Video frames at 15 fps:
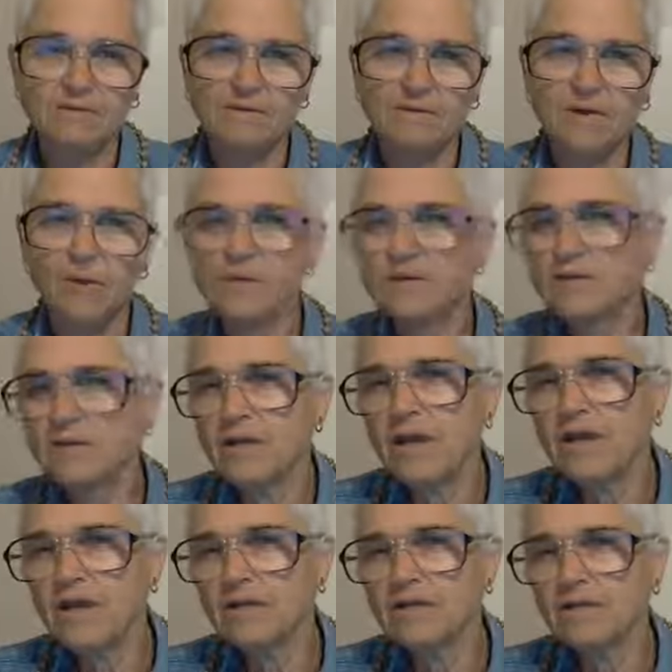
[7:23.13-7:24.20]
always
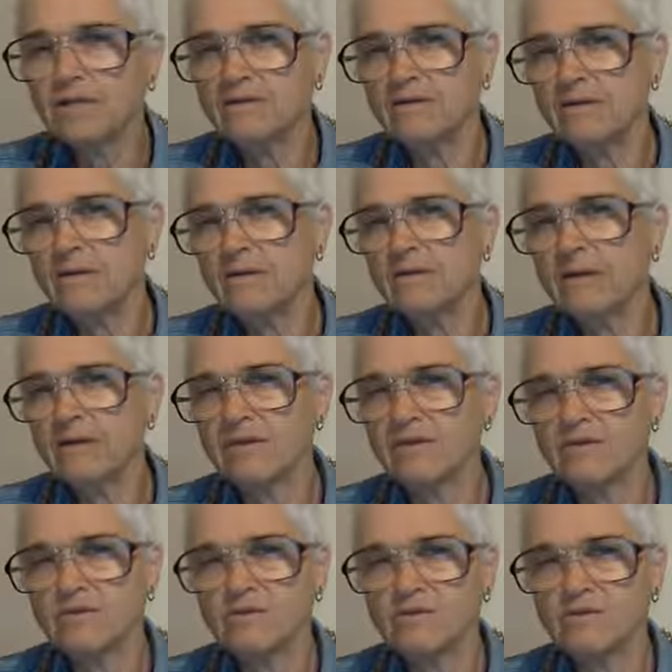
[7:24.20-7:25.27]
staying in the sunlight,
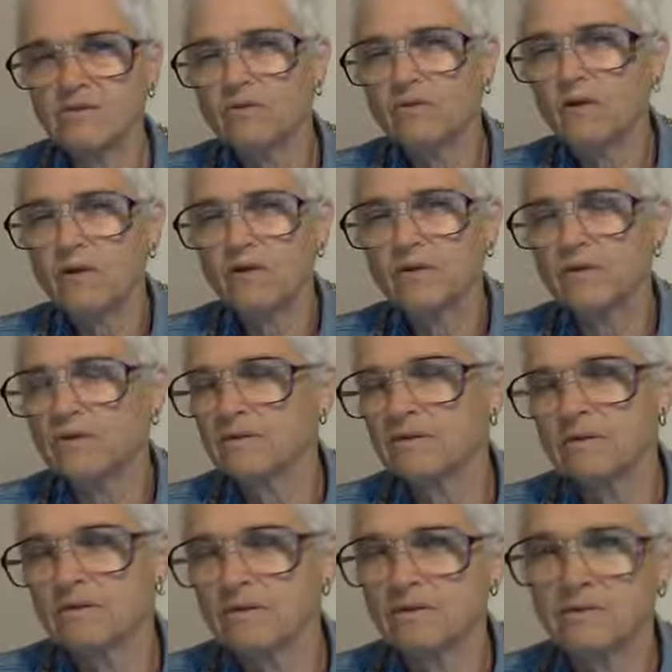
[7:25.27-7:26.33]
and there's no darkness.